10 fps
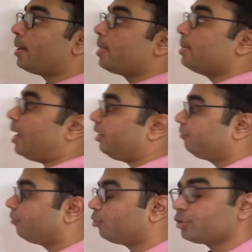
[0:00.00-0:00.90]
net
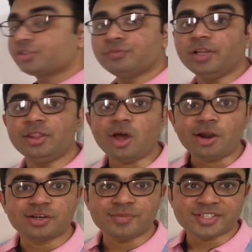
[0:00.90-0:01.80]
force will
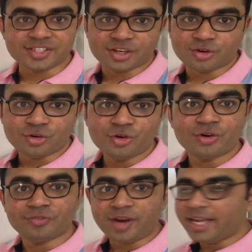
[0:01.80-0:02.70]
not be 0.
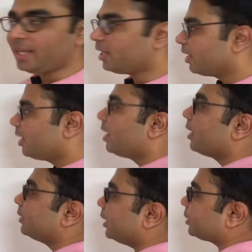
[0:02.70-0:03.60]
Why? Just